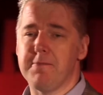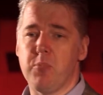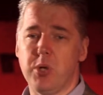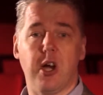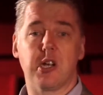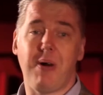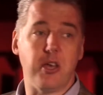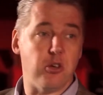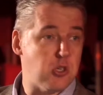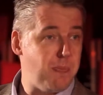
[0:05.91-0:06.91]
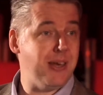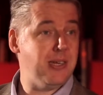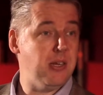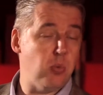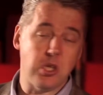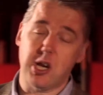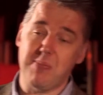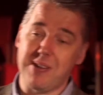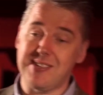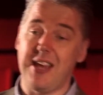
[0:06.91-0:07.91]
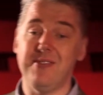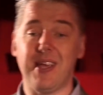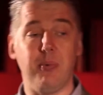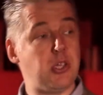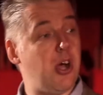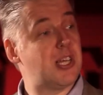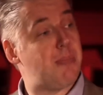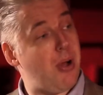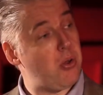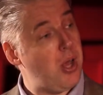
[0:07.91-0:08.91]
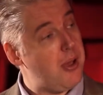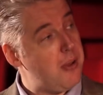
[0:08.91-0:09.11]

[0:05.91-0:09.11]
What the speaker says: We talked about your spending, we talked about savings, and we talked about,